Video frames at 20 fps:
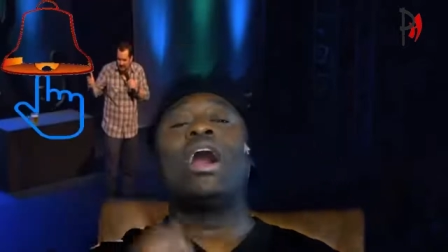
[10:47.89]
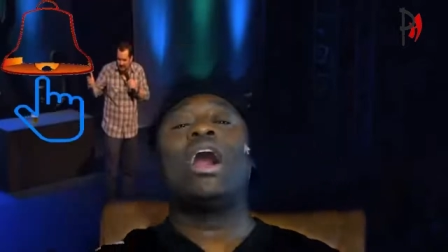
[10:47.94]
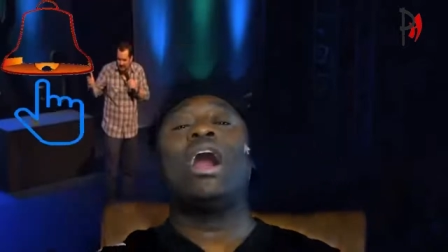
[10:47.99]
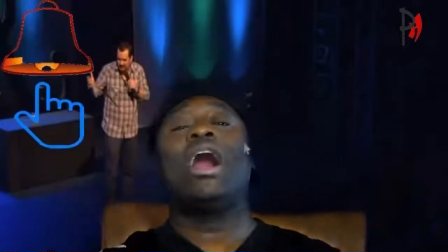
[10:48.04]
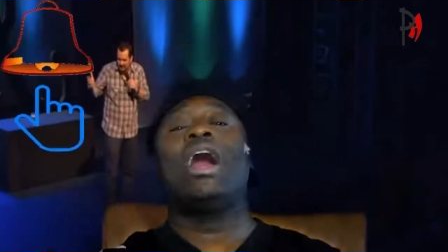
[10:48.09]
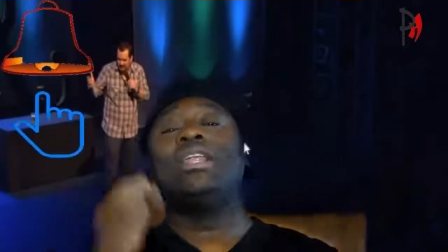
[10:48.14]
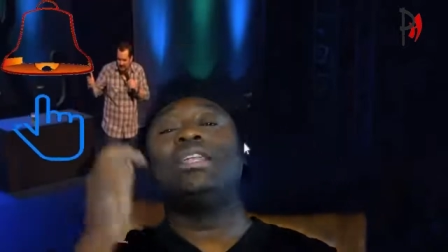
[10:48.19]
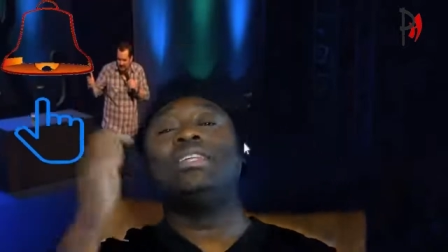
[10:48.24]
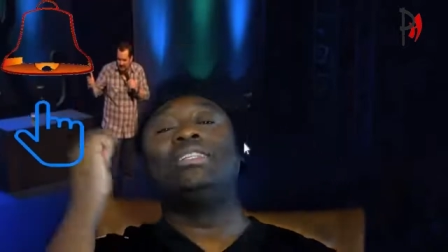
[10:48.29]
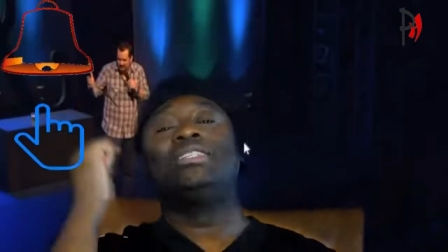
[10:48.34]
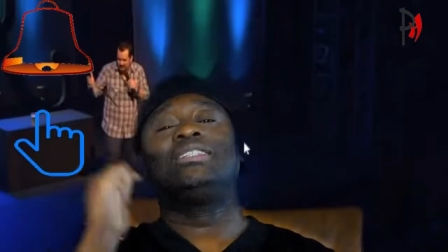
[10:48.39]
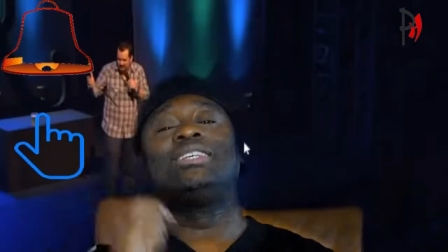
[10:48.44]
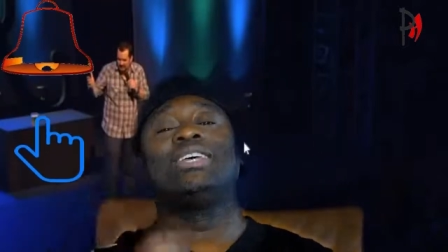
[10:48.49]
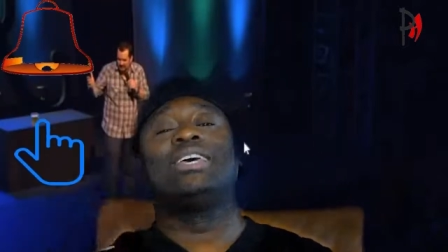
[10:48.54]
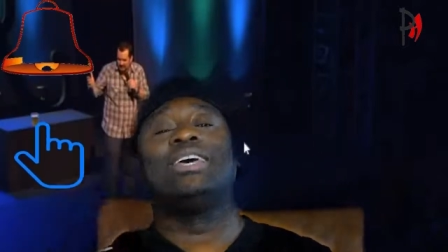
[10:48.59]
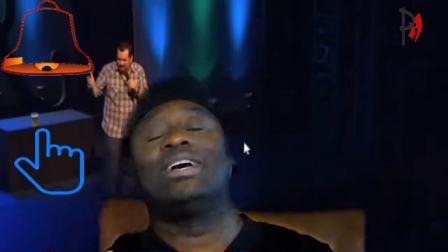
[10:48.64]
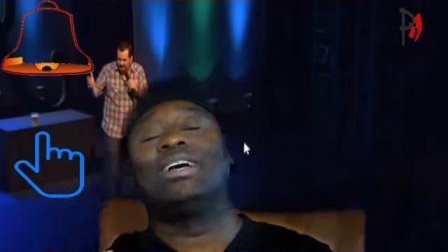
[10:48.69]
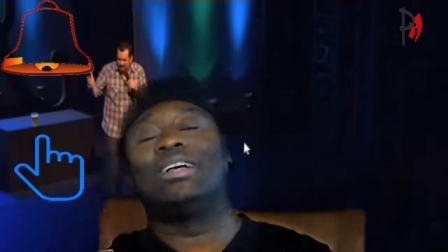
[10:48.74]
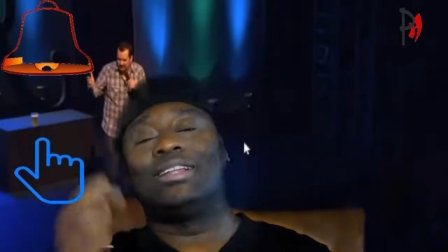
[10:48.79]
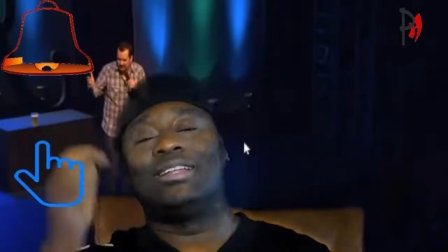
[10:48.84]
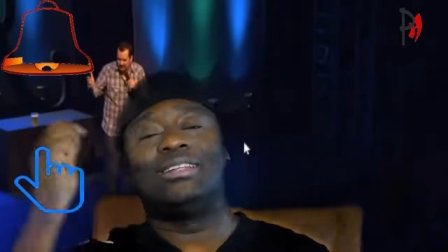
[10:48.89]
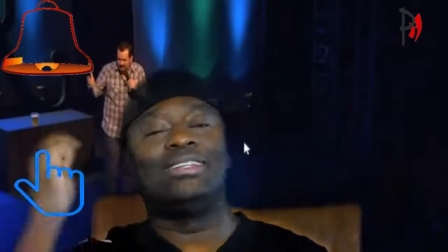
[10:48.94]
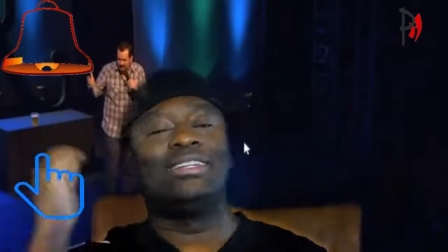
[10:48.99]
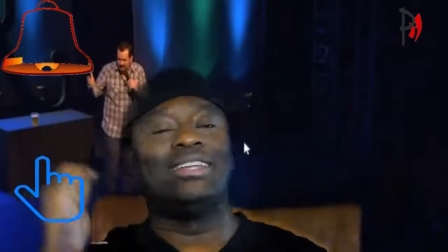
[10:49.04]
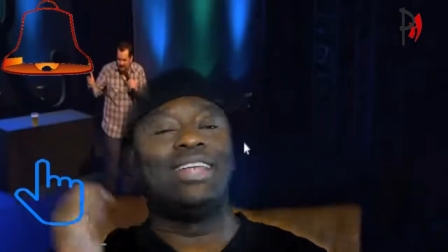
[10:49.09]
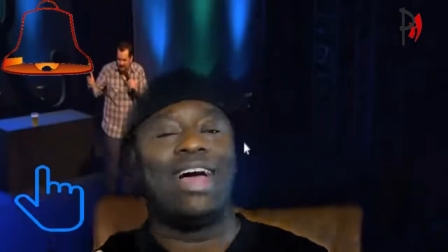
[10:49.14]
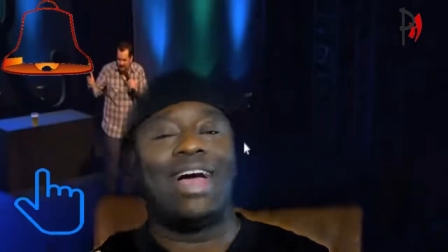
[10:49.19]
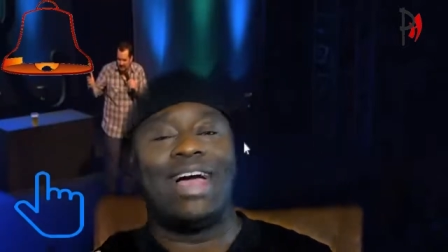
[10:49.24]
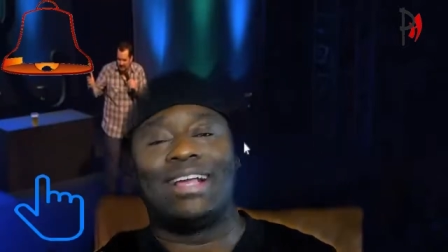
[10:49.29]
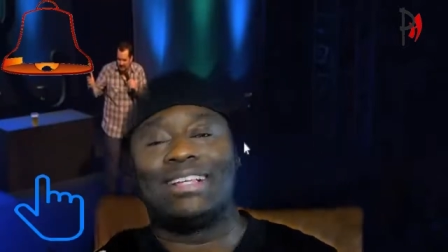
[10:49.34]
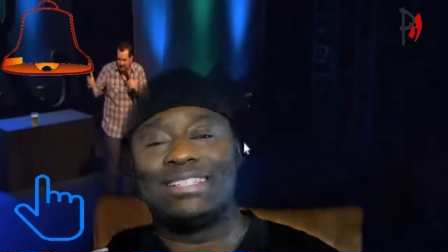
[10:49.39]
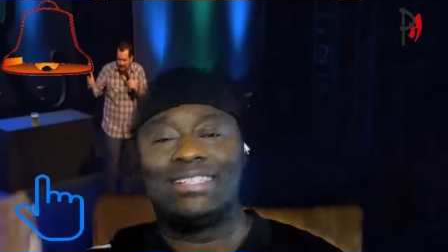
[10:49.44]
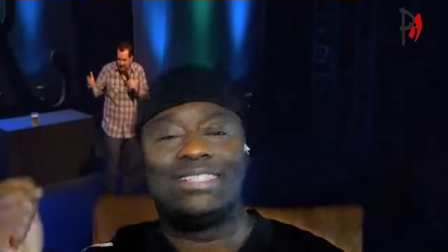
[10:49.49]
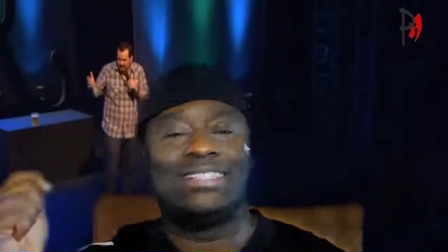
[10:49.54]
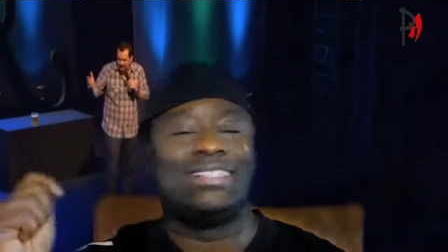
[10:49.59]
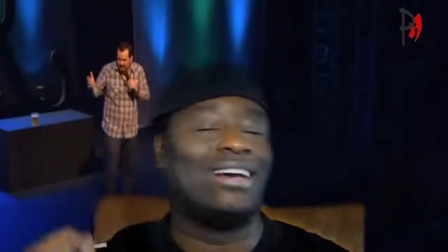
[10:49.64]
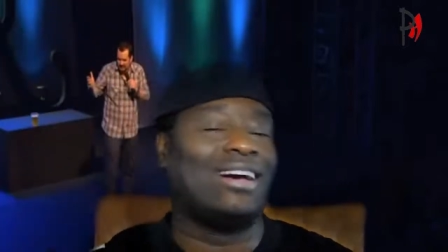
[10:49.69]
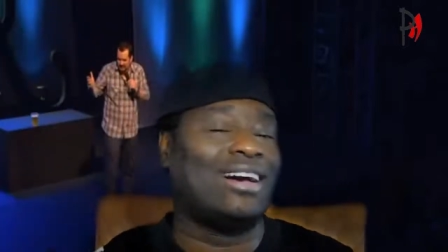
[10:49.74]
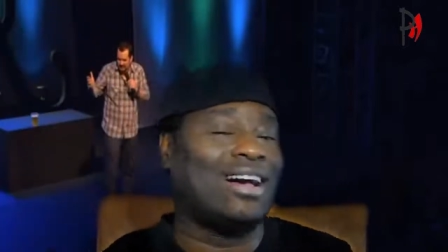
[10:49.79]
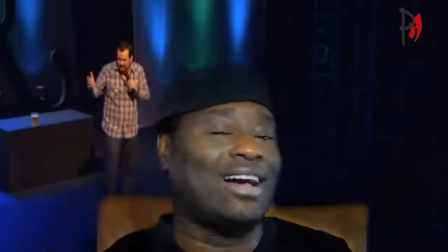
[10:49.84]
Until
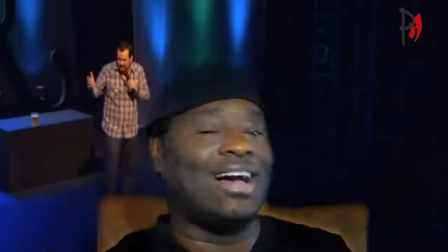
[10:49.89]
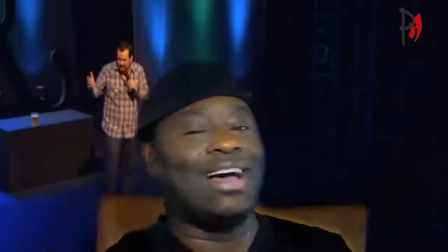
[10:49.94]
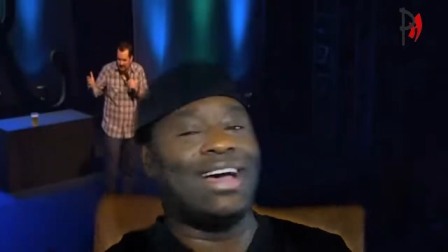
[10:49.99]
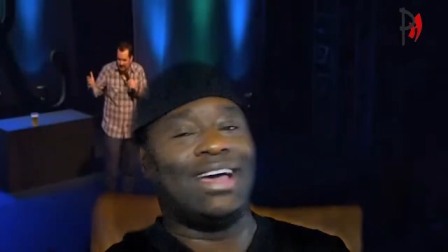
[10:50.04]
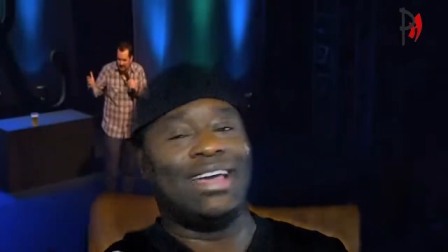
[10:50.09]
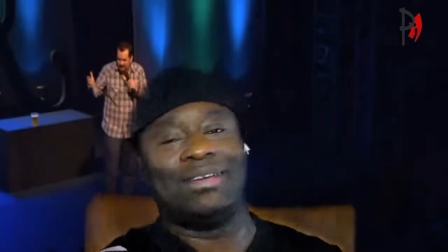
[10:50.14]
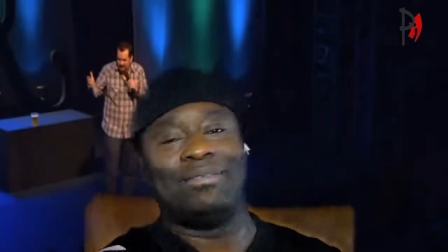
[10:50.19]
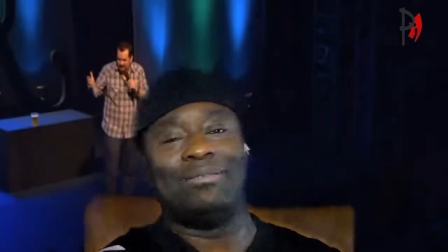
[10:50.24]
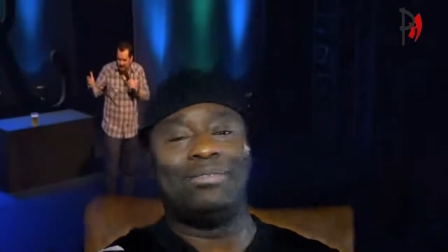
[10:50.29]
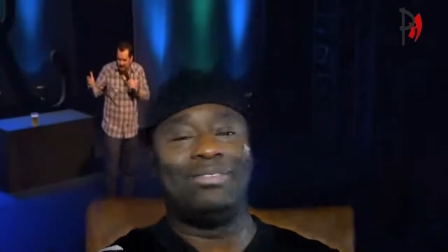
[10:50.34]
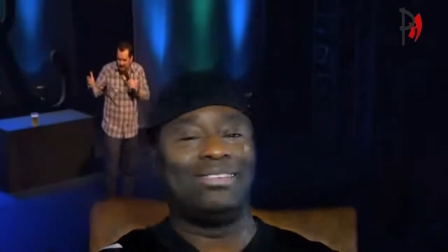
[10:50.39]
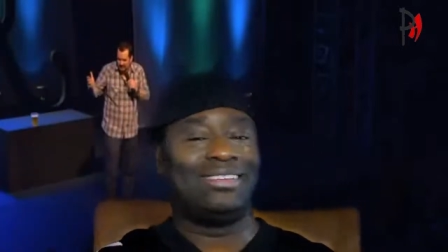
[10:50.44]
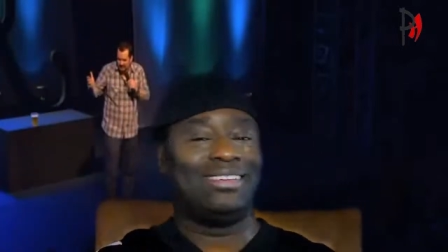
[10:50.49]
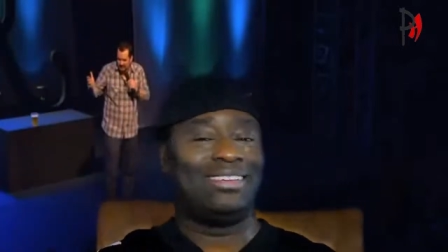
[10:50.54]
next time.